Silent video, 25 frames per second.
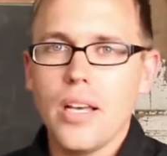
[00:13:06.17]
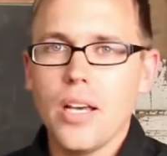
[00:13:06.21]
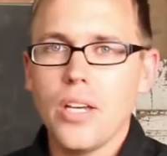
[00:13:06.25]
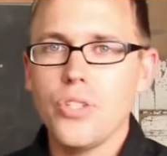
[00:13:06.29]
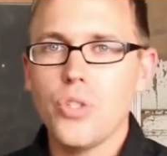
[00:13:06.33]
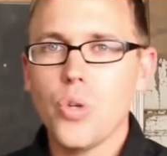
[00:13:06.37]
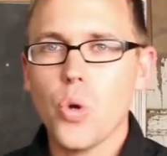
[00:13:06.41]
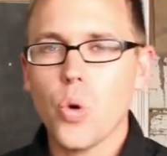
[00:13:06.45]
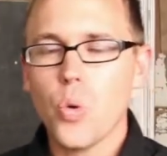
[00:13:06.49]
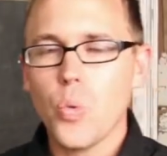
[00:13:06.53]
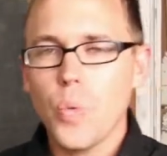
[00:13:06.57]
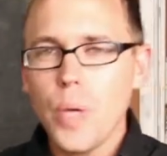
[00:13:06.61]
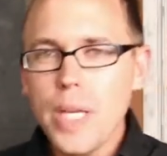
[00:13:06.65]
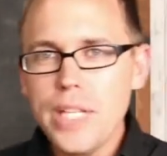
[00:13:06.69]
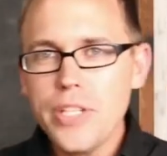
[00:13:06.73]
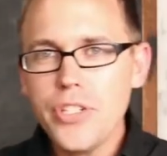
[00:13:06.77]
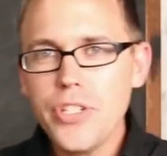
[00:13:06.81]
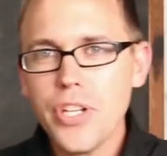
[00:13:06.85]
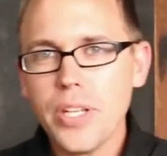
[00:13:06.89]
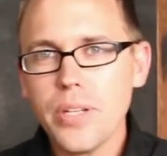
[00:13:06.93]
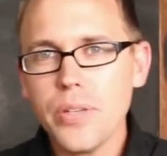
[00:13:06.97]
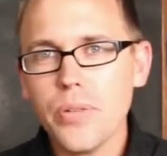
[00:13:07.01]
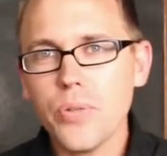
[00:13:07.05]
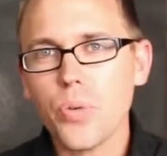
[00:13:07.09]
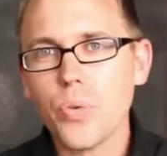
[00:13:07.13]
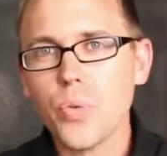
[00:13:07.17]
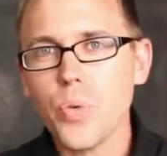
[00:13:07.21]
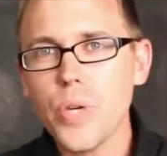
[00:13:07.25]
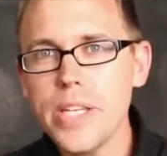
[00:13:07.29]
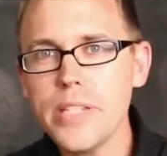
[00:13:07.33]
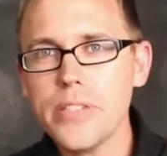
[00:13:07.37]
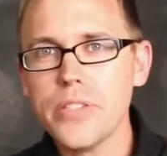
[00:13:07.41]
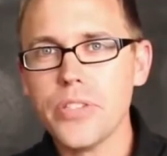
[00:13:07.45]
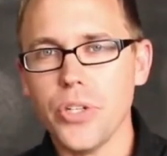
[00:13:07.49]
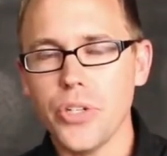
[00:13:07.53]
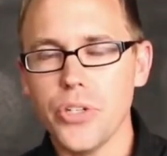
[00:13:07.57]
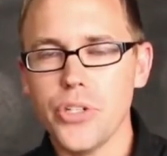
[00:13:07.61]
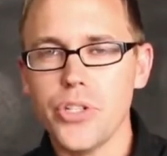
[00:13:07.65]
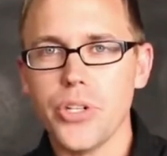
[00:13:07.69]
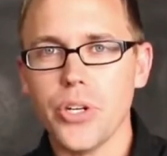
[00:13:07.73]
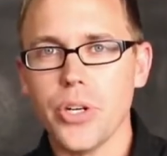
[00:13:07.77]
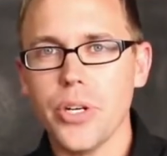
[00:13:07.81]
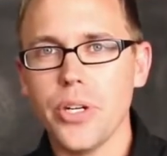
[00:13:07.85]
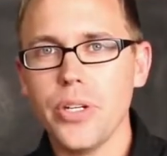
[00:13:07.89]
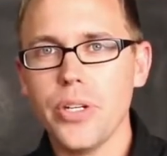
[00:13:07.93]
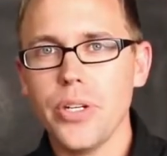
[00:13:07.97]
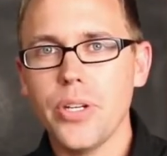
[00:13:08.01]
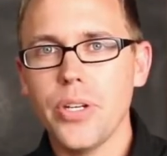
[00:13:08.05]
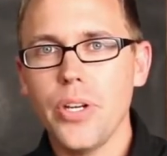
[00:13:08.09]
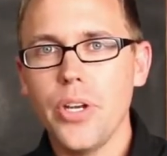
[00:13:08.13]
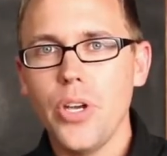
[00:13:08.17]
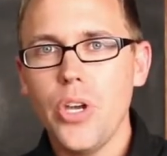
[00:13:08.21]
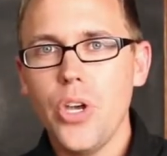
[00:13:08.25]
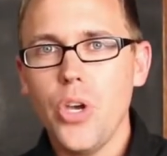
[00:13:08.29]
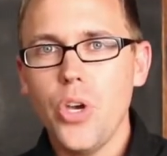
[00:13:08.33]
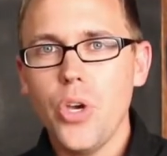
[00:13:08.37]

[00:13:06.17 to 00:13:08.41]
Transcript: a Norwegian researcher